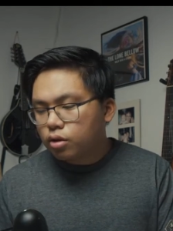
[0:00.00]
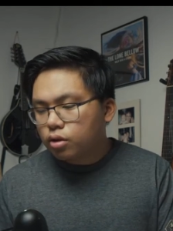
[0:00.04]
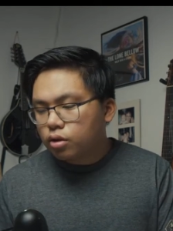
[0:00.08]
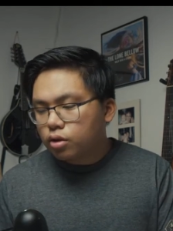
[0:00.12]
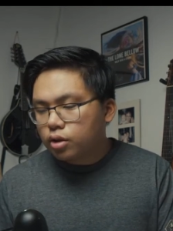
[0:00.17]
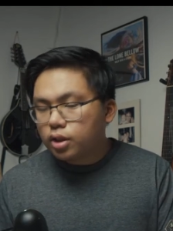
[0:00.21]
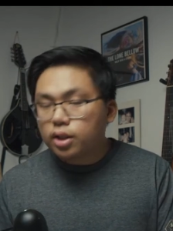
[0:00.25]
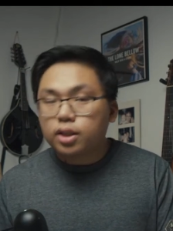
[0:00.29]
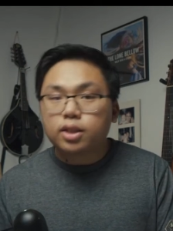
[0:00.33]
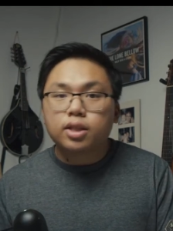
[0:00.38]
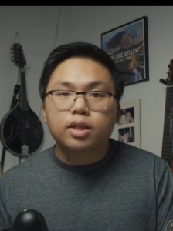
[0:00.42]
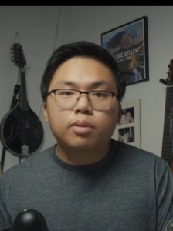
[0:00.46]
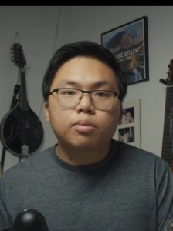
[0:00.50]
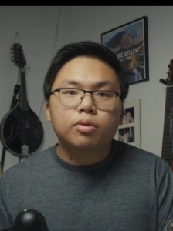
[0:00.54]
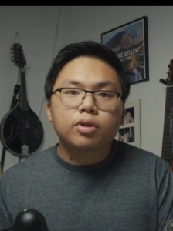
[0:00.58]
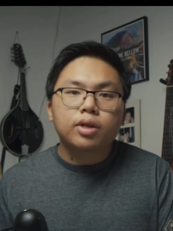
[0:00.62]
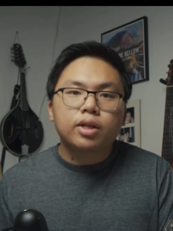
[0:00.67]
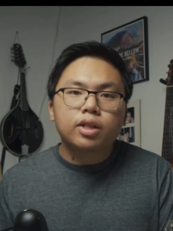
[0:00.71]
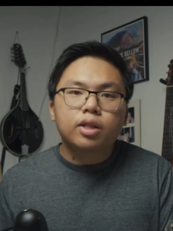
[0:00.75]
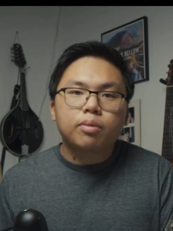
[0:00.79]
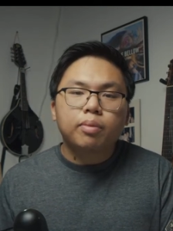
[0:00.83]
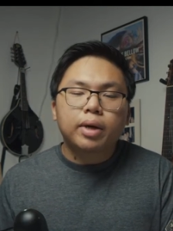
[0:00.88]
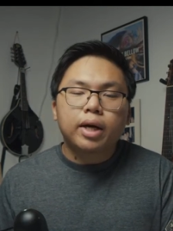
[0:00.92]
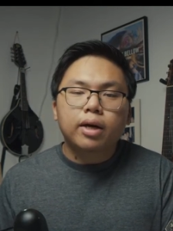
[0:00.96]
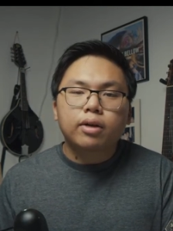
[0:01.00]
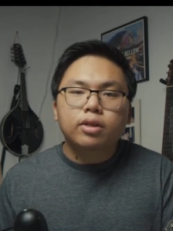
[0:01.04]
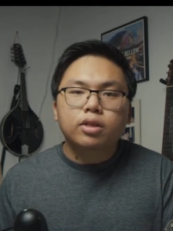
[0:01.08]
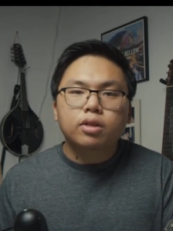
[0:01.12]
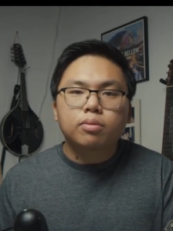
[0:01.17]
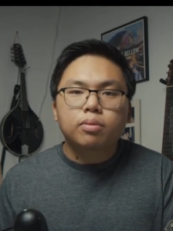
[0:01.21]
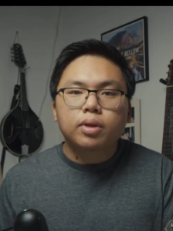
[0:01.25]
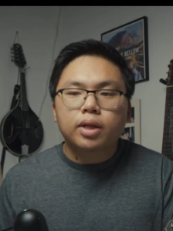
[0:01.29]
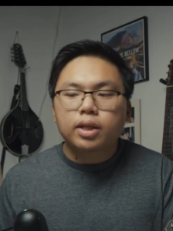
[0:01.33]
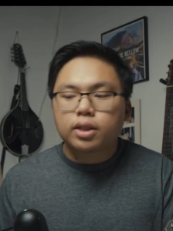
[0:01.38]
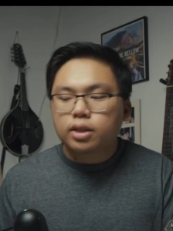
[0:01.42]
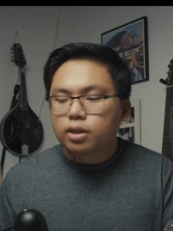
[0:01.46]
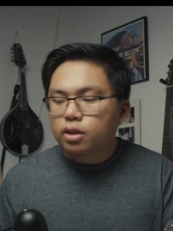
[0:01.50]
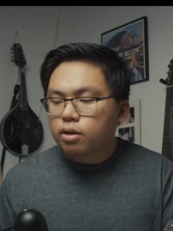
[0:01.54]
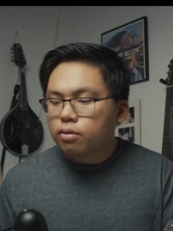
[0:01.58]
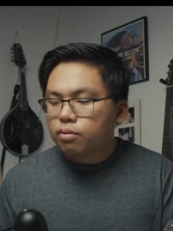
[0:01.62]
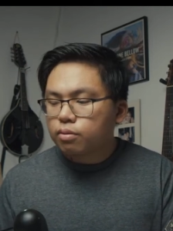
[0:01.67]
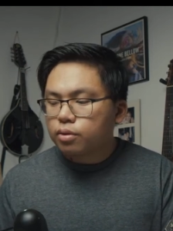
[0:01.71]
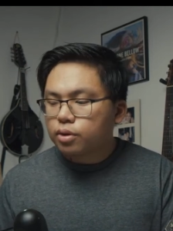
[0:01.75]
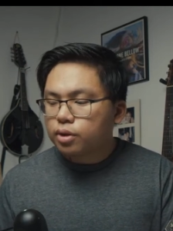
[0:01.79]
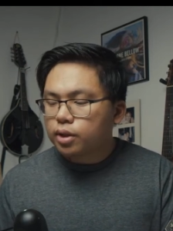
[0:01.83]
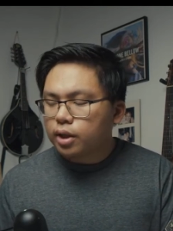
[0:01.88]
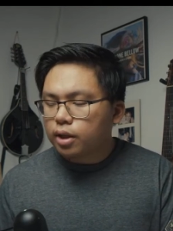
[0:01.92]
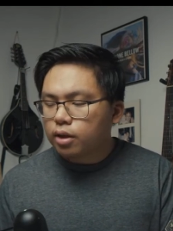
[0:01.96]
The dimmer and the power supply stuff
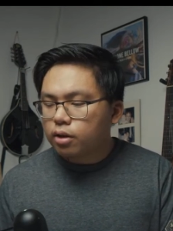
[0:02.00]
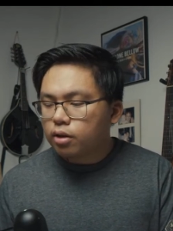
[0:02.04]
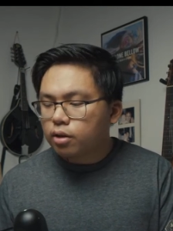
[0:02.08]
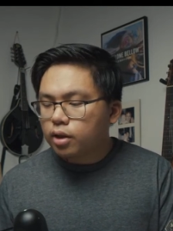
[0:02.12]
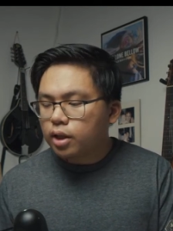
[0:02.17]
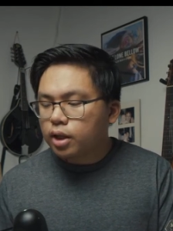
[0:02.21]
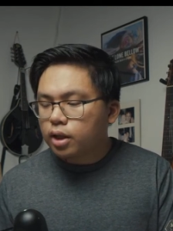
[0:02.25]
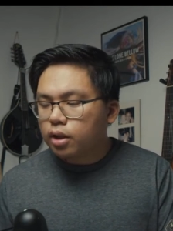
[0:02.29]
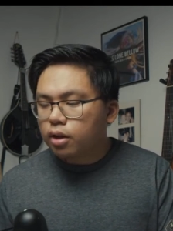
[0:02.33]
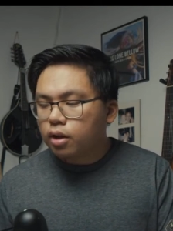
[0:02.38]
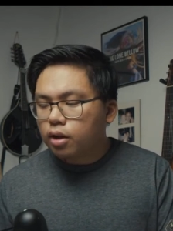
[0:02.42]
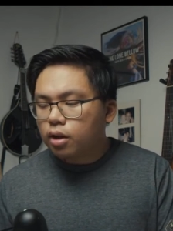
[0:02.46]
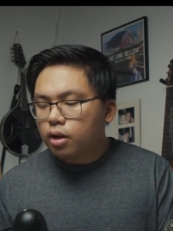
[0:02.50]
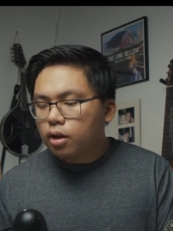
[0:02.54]
worked out great.